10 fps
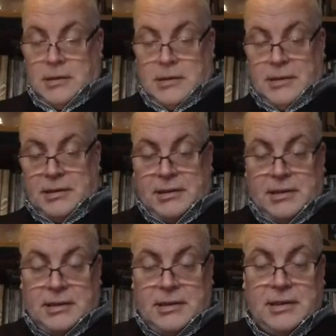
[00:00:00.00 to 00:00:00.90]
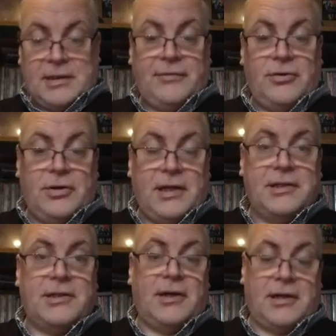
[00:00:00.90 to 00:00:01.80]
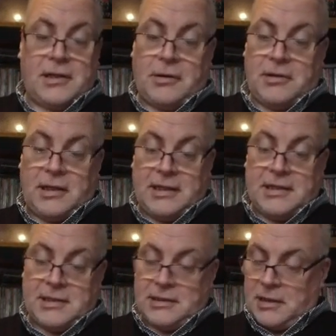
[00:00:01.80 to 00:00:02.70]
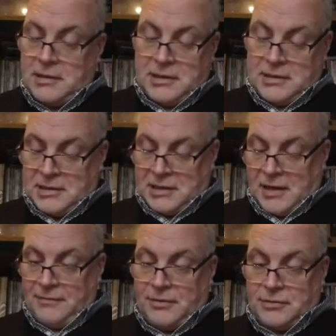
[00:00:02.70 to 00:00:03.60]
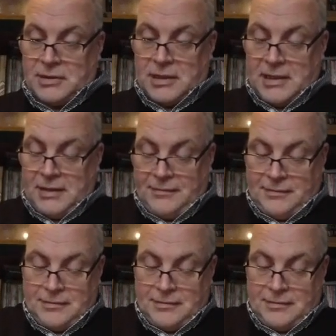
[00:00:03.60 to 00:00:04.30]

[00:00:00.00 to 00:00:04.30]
Let's have a look inside. I don't think this is gatefold sleeve,